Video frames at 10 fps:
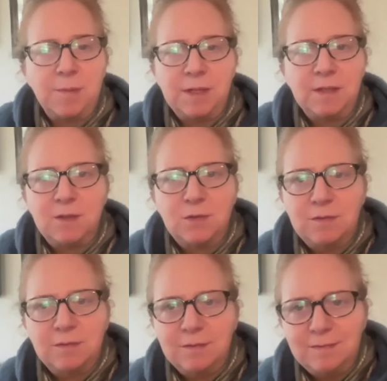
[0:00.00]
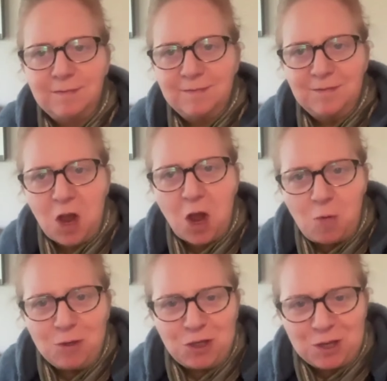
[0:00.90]
I mean,
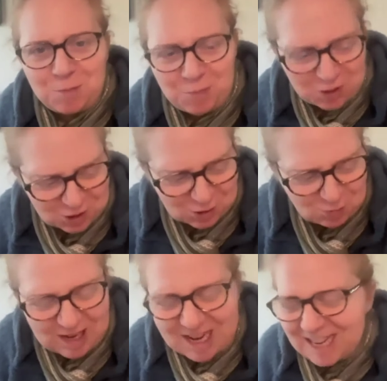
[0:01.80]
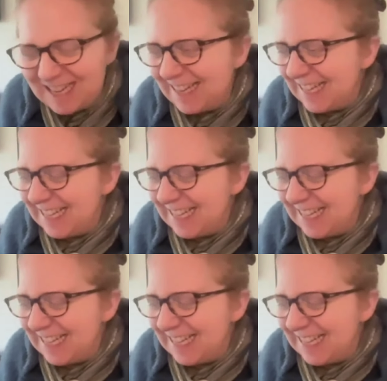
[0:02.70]
no, it shouldn't be this way.